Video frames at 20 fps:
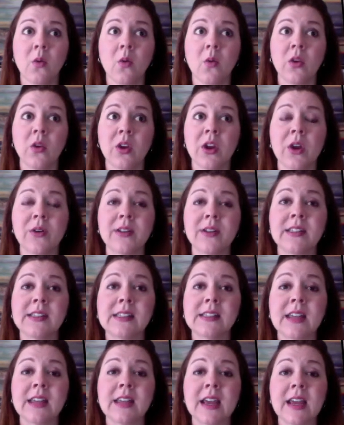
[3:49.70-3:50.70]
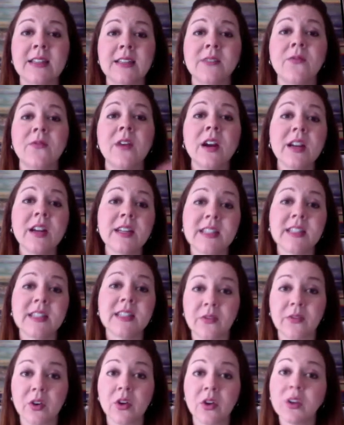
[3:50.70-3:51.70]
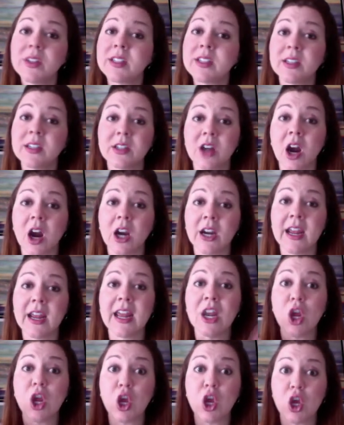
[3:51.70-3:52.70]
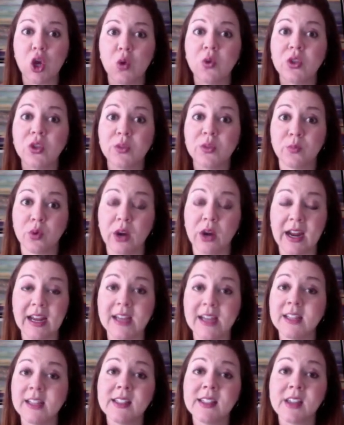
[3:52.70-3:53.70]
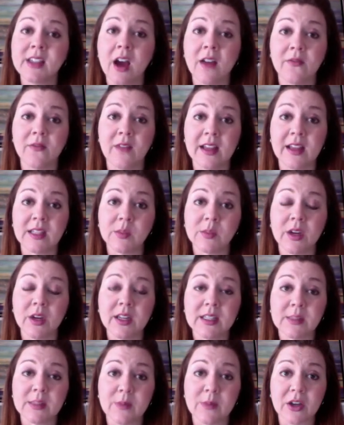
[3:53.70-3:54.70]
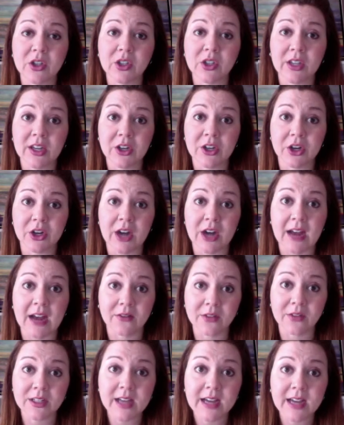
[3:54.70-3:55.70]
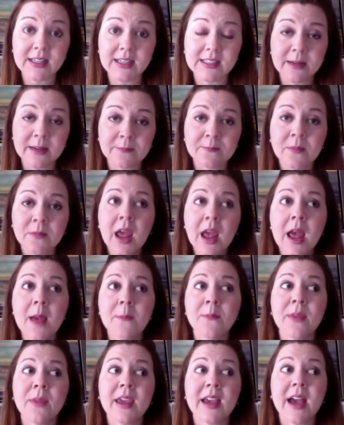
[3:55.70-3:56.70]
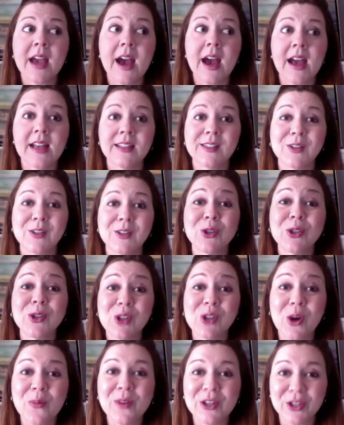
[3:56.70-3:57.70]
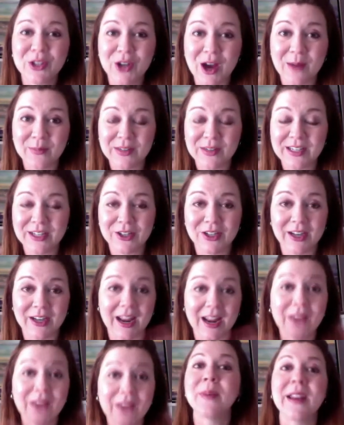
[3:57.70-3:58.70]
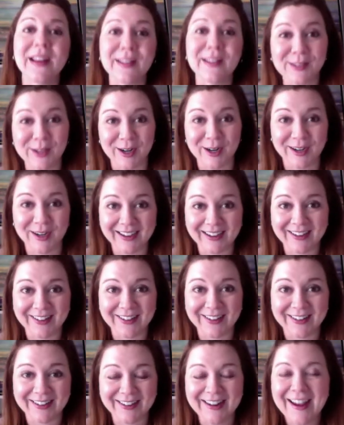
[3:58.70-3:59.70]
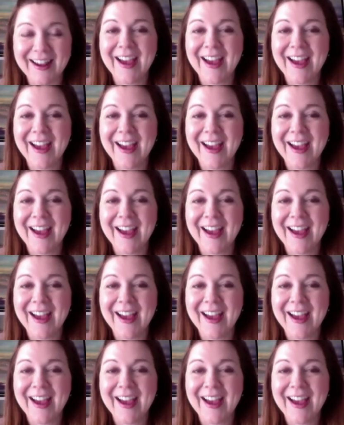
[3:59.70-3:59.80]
you know, it's it's very difficult to target huge brands on Facebook, especially in your advertising, because there's so much competition. Everybody's targeting her.